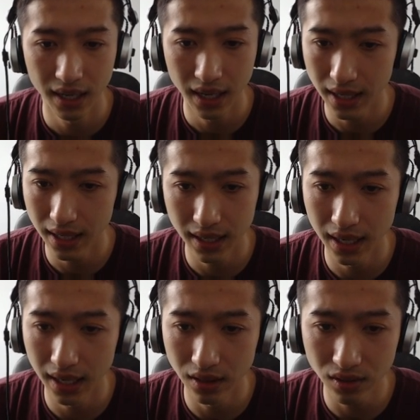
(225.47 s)

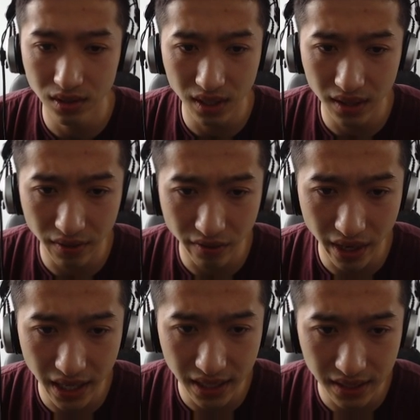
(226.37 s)
Looks like they
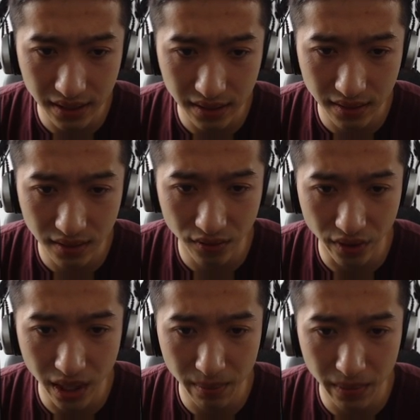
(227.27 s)
raised
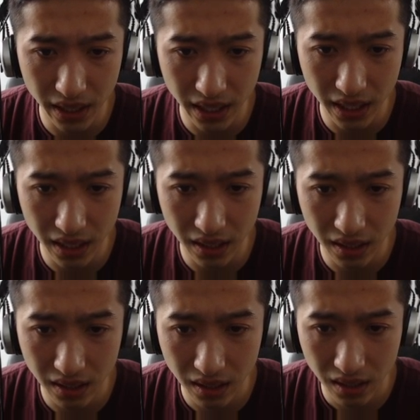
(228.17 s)
$3 million
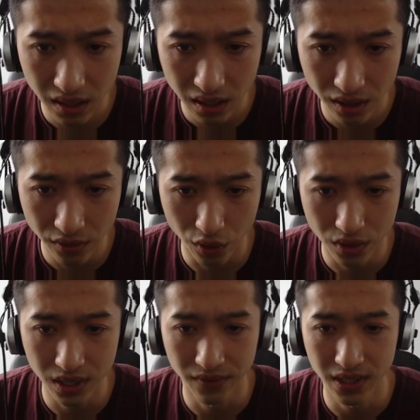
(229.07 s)
through
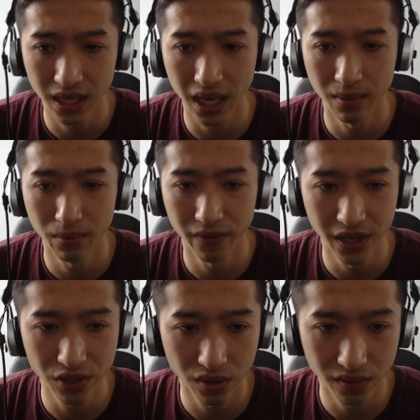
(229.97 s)
sophisticated and
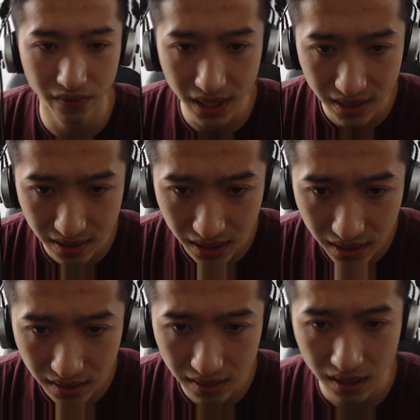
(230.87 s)
professional
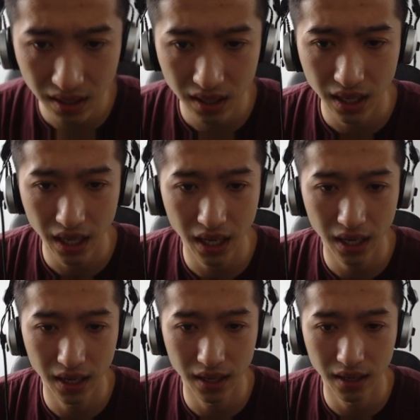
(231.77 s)
investors,
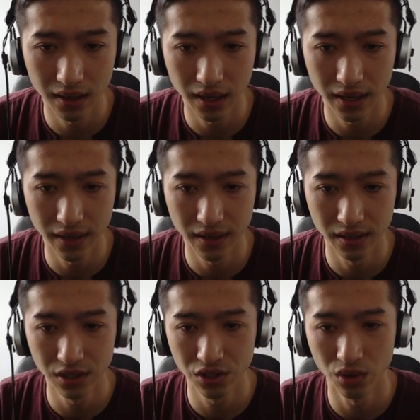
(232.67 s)
and an
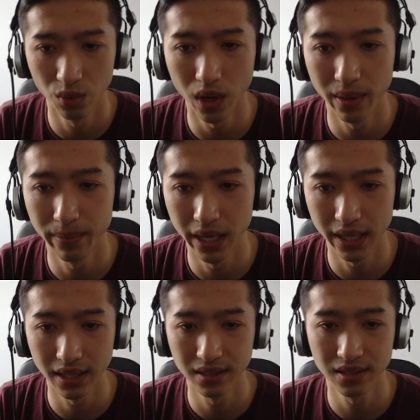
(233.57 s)
additional $1
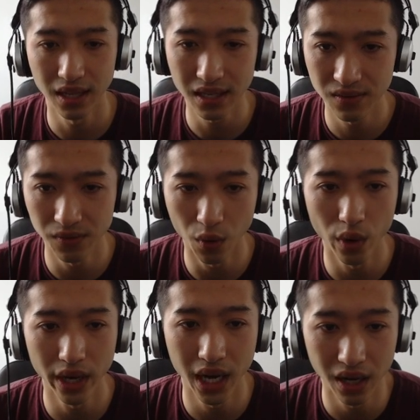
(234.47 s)
million. So that's
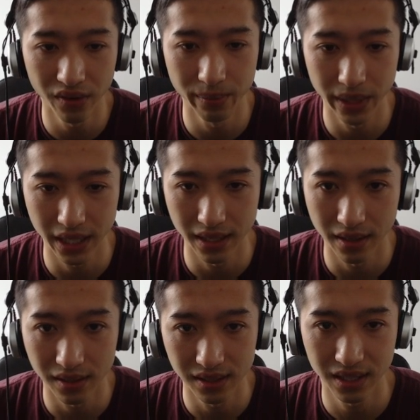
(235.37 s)
$4.5 million
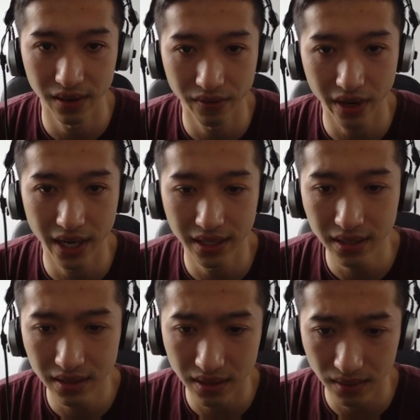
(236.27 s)
they've
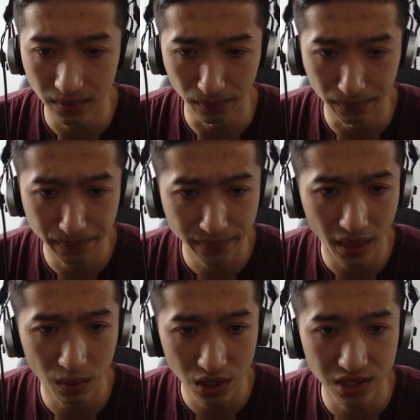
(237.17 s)
raised,
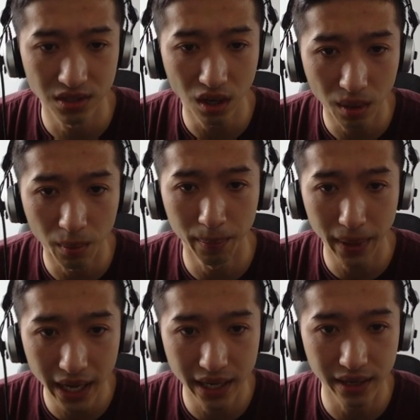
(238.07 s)
which is not
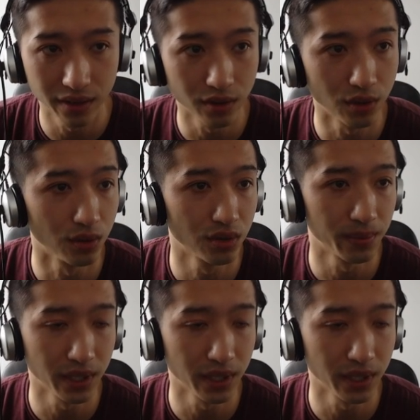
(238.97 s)
bad at all, to be